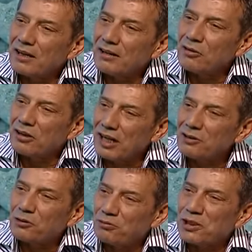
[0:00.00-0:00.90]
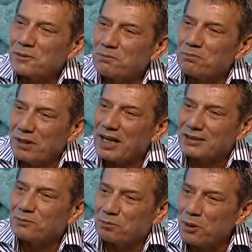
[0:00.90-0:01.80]
You got to respect
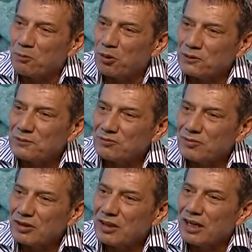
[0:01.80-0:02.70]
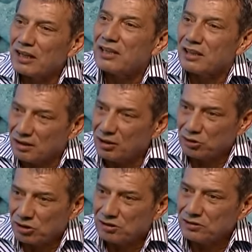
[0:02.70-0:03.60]
people mm. and their
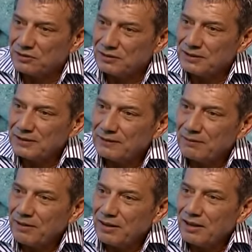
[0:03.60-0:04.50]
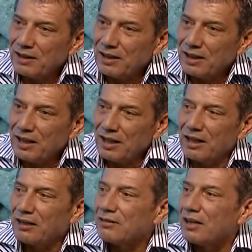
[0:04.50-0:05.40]
culture. Yeah
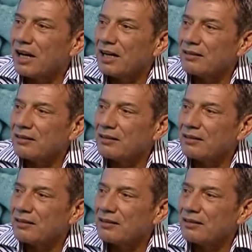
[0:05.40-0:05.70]
and I